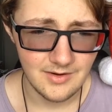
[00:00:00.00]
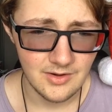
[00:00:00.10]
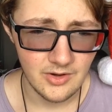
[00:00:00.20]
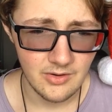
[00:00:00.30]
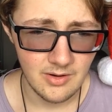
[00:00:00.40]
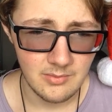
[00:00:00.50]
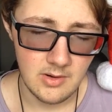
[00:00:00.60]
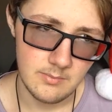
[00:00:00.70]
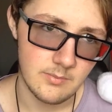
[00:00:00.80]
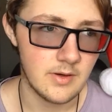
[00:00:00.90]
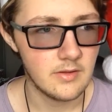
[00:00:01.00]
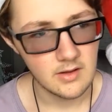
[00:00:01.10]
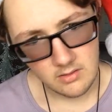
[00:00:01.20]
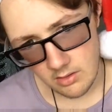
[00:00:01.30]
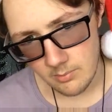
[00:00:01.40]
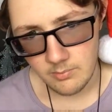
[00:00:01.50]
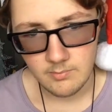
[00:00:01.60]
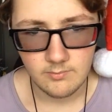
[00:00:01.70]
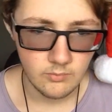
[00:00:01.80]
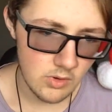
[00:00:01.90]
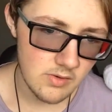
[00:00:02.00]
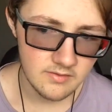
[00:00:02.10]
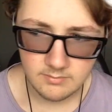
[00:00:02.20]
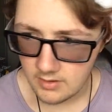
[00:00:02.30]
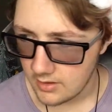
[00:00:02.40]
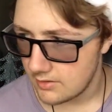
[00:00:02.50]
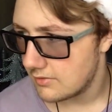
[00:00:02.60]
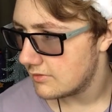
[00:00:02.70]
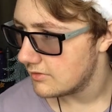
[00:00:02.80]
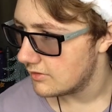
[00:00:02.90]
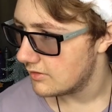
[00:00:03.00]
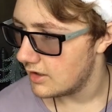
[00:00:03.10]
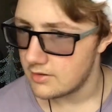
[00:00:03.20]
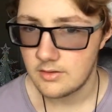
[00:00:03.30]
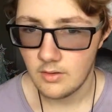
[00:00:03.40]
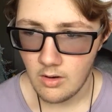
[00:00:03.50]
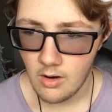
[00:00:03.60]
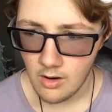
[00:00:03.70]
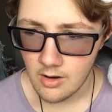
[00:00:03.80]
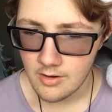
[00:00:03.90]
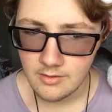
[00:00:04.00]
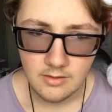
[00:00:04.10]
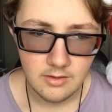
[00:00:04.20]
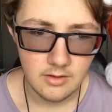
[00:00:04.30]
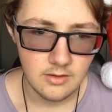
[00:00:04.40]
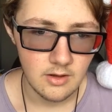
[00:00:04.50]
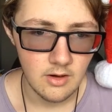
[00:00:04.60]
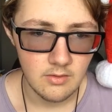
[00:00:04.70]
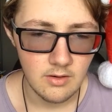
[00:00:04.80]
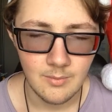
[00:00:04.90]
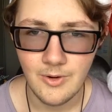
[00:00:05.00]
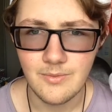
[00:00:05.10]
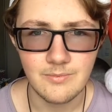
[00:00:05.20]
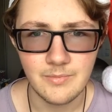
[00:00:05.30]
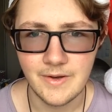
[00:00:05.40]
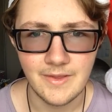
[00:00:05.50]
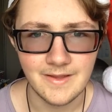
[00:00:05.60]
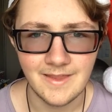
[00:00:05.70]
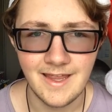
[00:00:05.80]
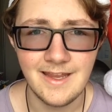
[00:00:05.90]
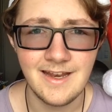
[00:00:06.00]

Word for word: You know, I'm not being like, oh, woe is me, it's so hard. You know, I'm not being like that.